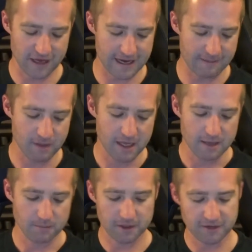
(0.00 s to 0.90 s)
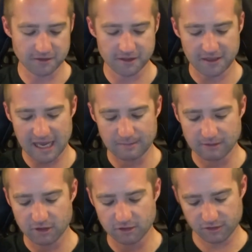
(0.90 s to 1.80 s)
But essentially the
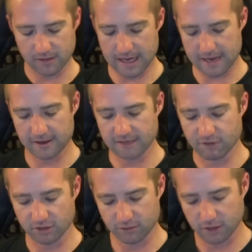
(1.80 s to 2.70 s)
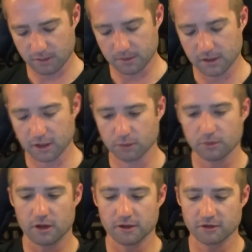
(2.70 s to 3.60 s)
cabling runs through here and then runs through a couple of loops
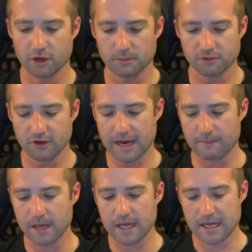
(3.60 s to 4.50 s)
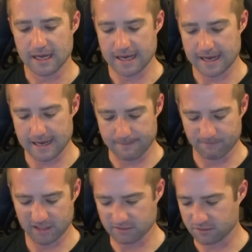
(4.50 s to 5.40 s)
on the top strap.
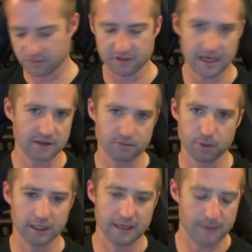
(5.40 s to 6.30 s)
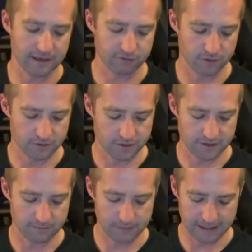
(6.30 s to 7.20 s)
It's just a case of pulling it back through. It's not
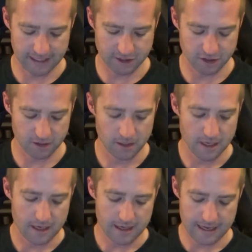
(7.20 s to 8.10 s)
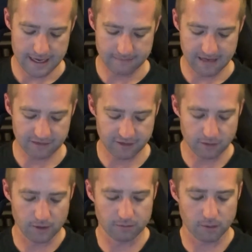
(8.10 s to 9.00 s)
a big issue. Next thing
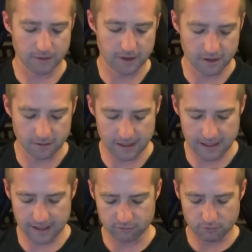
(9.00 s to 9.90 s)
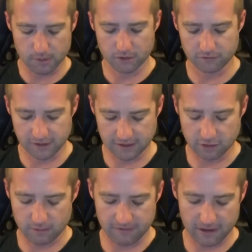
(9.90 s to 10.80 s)
you want to probably do is remove the
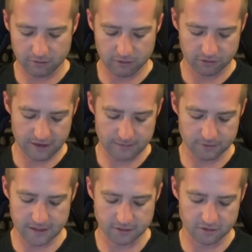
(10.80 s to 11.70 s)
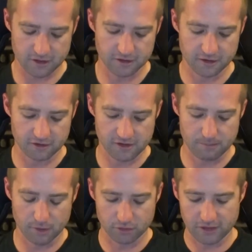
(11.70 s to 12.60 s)
top Velcro strap, so that just undoes
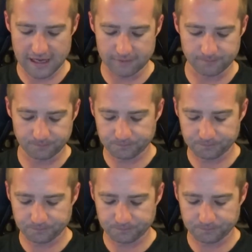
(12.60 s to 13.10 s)
and pulls out.